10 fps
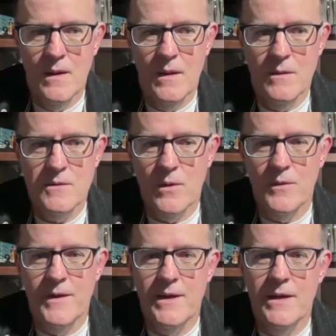so
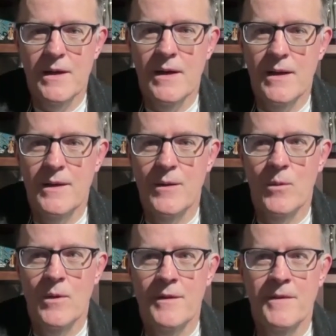the
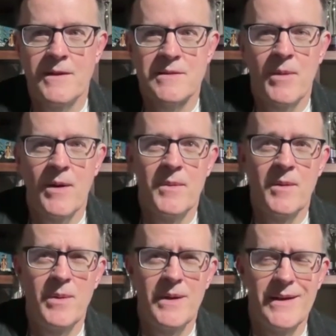one of the things about me
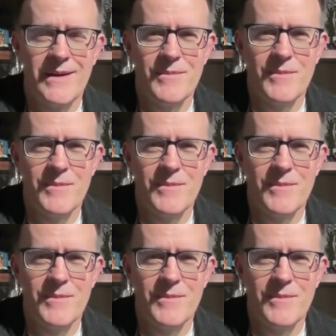being a